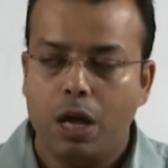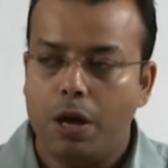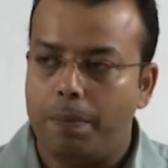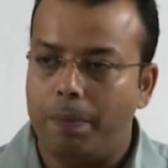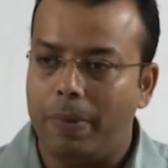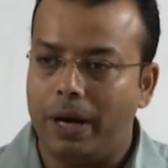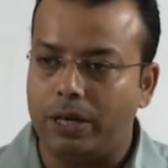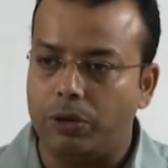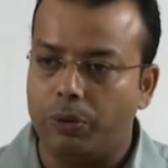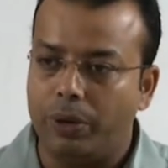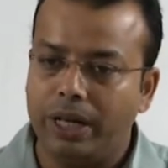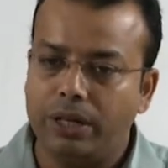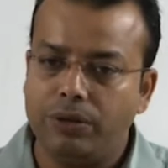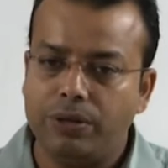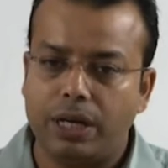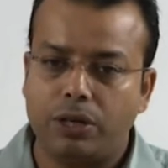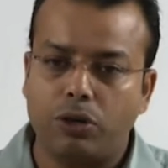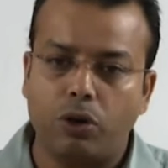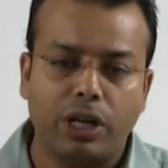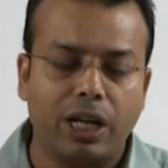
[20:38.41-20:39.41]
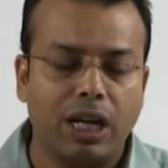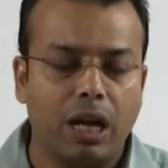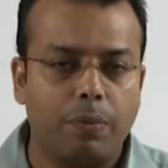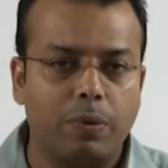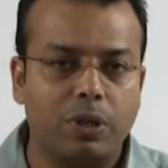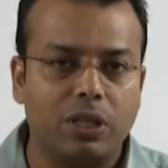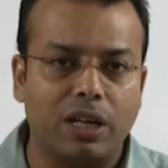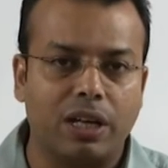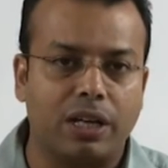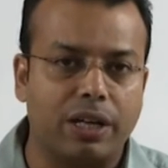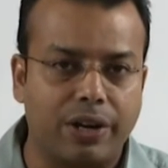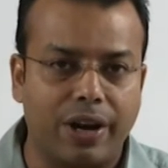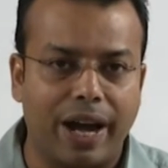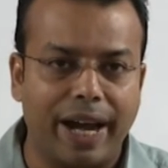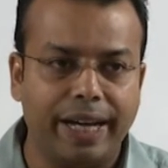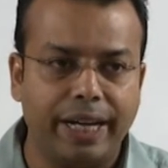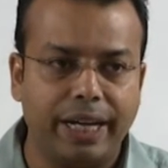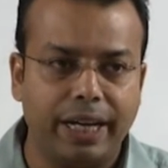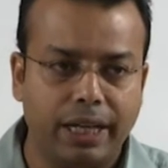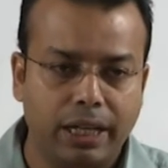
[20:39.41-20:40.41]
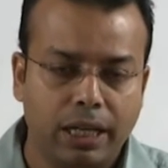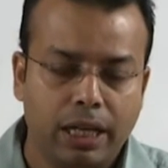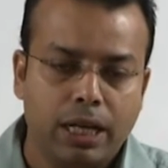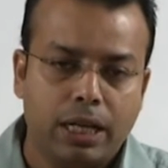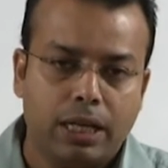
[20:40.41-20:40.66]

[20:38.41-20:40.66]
But when we are talking about the grinding,